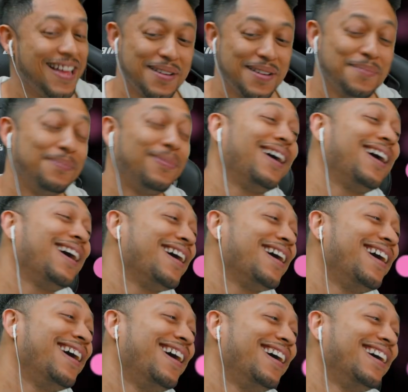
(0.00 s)

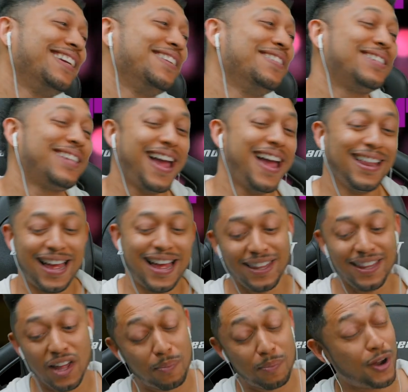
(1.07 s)
Bro, Yusuke like,
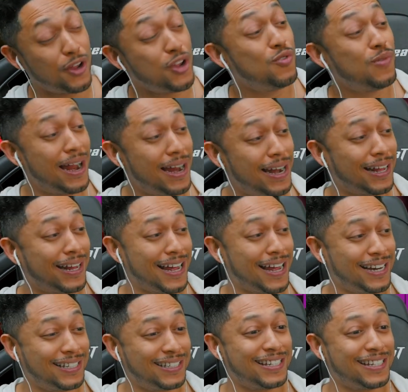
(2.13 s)
look, bro, you ready to
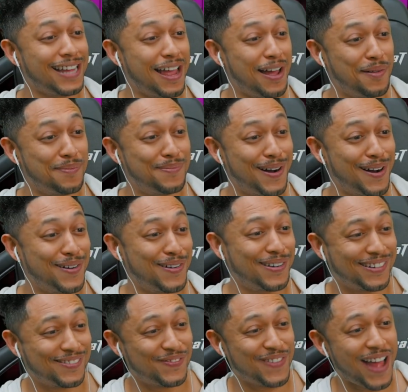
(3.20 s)
catch this L, bro?
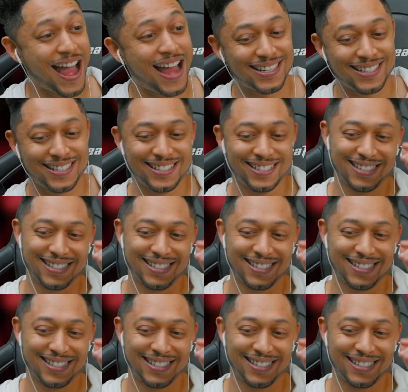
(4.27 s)
Facts.